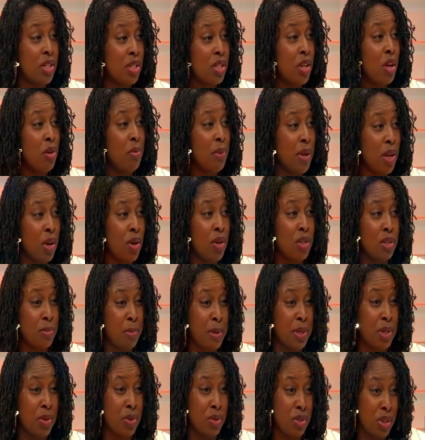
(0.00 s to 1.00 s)
so many
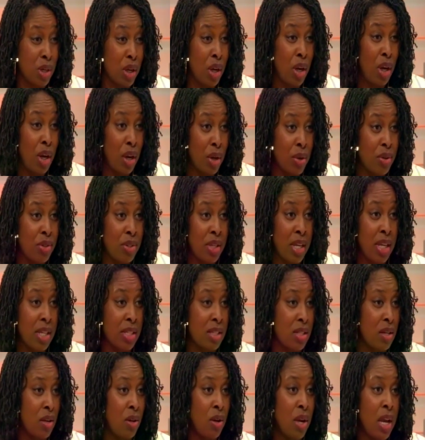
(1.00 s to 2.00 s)
hospitals are closing.
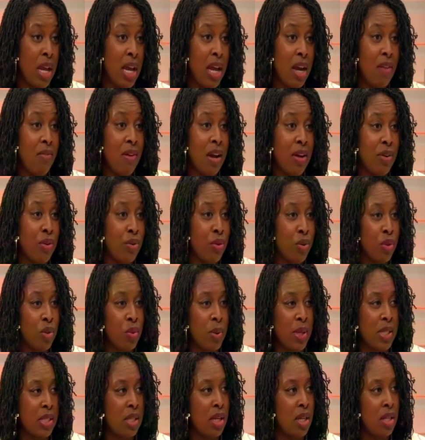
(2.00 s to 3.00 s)
So around
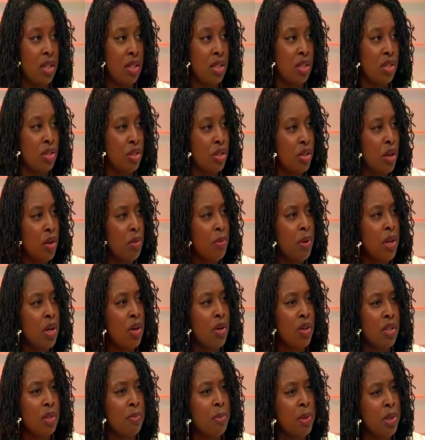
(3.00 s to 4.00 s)
Northwest London, so many
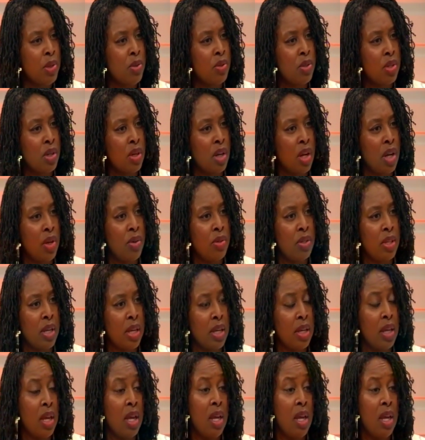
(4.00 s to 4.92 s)
hospitals are closing.